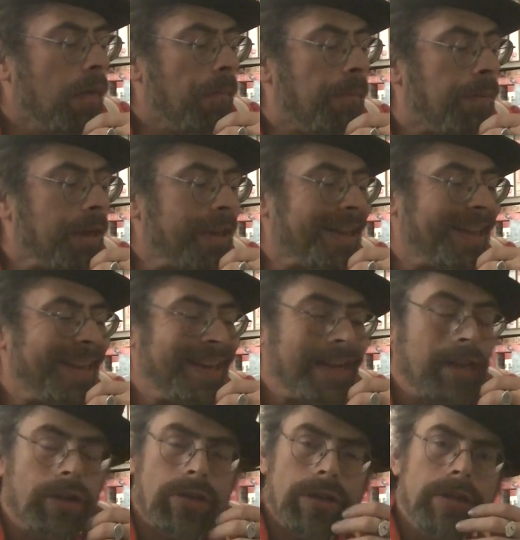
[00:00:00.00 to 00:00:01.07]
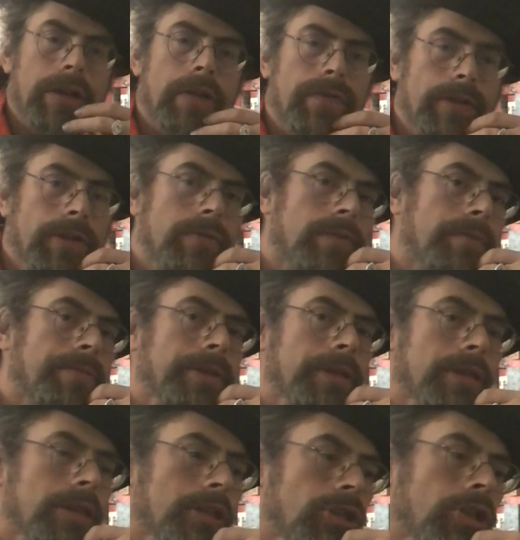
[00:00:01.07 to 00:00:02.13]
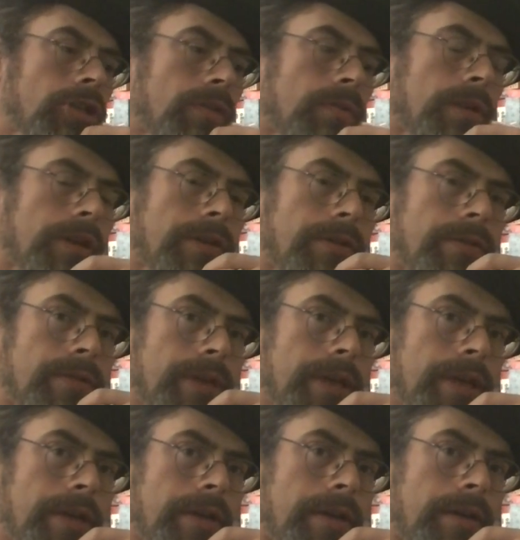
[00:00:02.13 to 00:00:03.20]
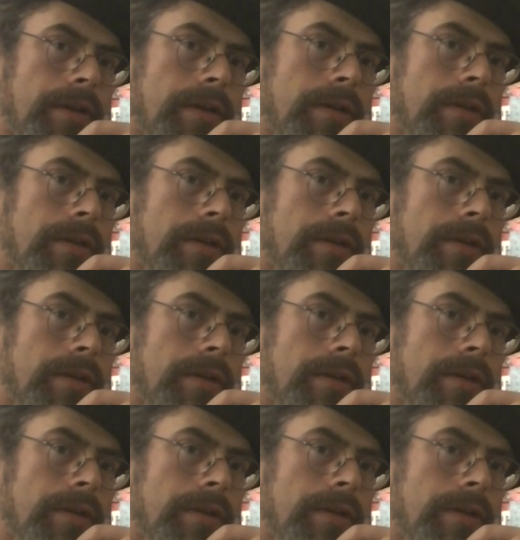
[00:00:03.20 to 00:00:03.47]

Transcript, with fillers: but getting yourself into a position where you can